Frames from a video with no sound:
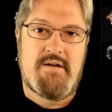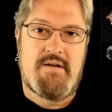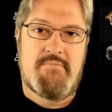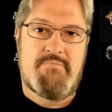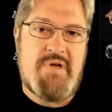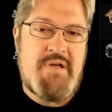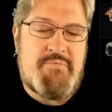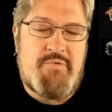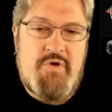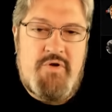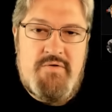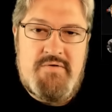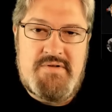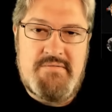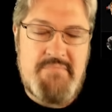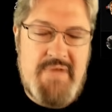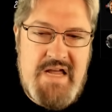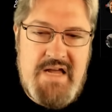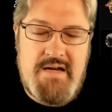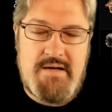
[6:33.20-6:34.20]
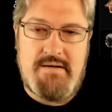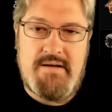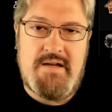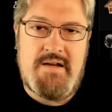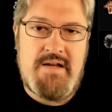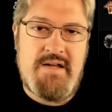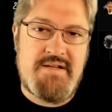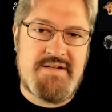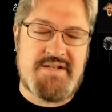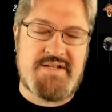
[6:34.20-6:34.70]
People who demean
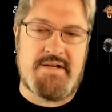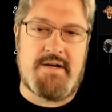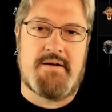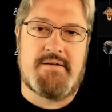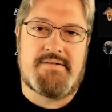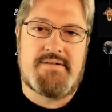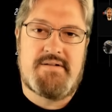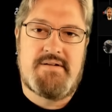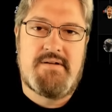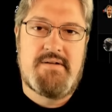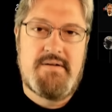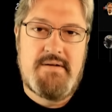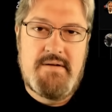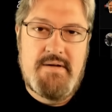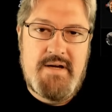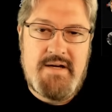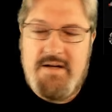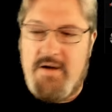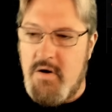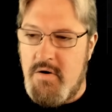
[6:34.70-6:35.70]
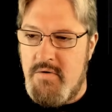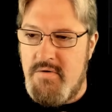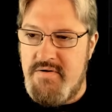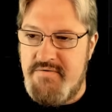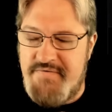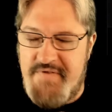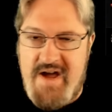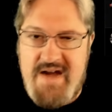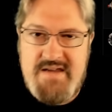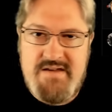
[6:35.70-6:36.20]
and insult and go to
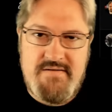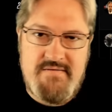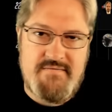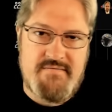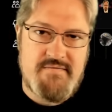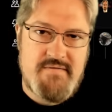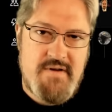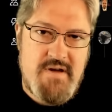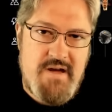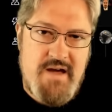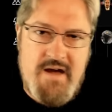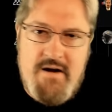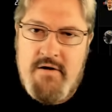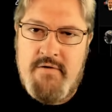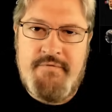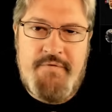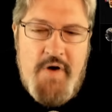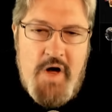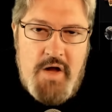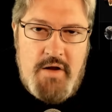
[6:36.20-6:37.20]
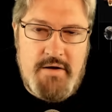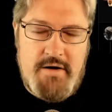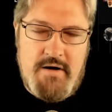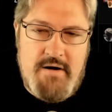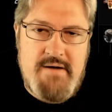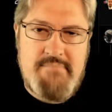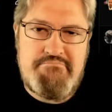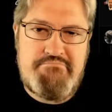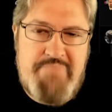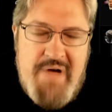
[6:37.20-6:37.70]
invective and are
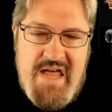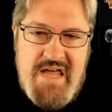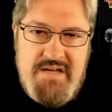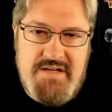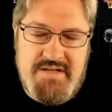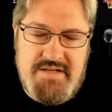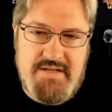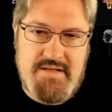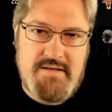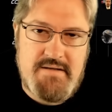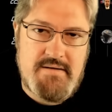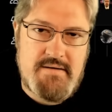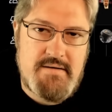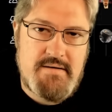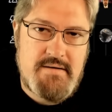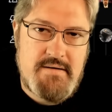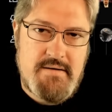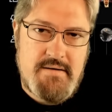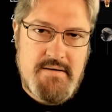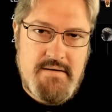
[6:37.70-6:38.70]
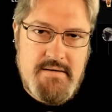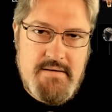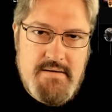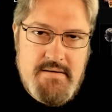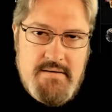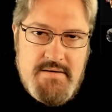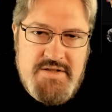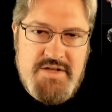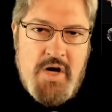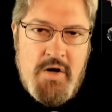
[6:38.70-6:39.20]
vulgar and base,
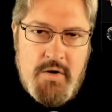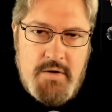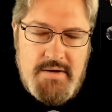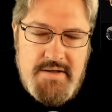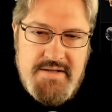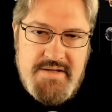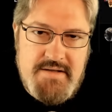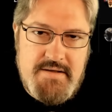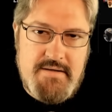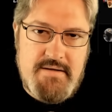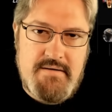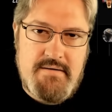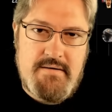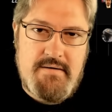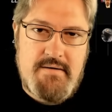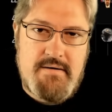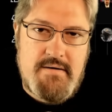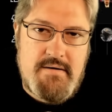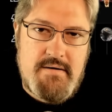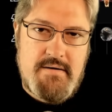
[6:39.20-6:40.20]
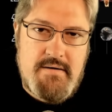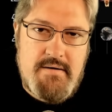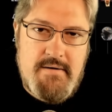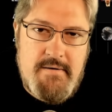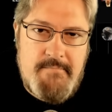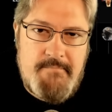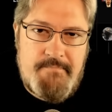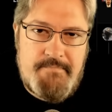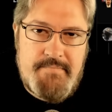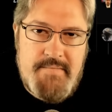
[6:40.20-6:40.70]
soulless.
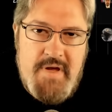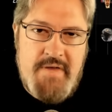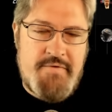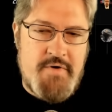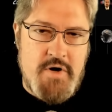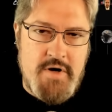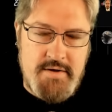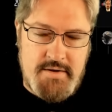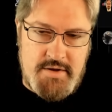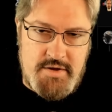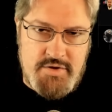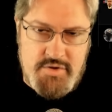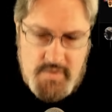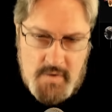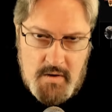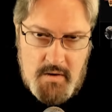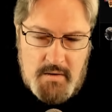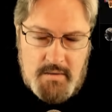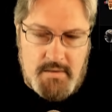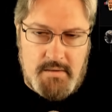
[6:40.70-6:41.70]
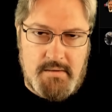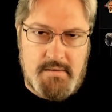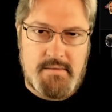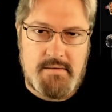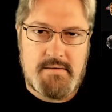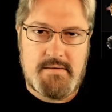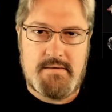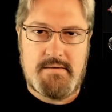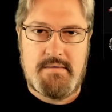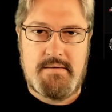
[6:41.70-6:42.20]
And they're in control.
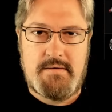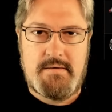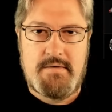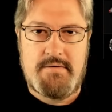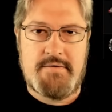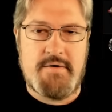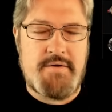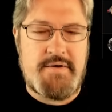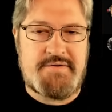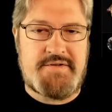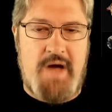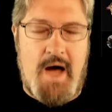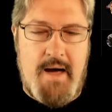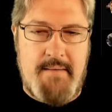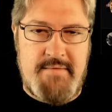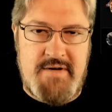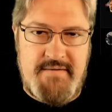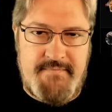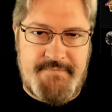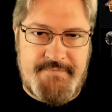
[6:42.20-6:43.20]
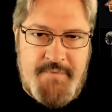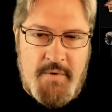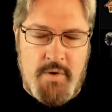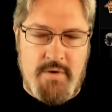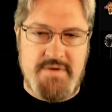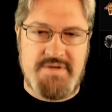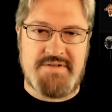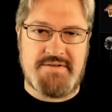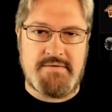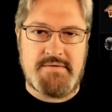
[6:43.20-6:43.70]
They're the dominant
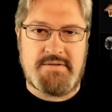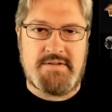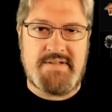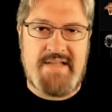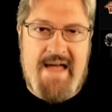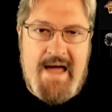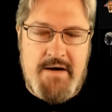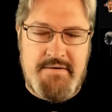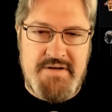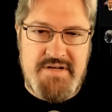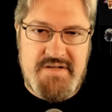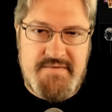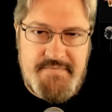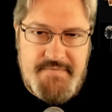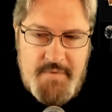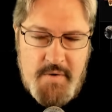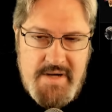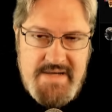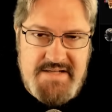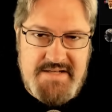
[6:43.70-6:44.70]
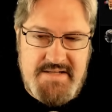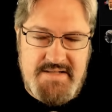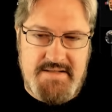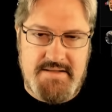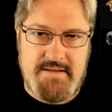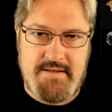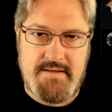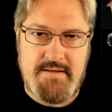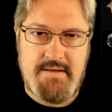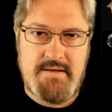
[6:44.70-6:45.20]
force. They're the loudest
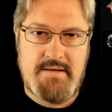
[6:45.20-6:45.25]
voices.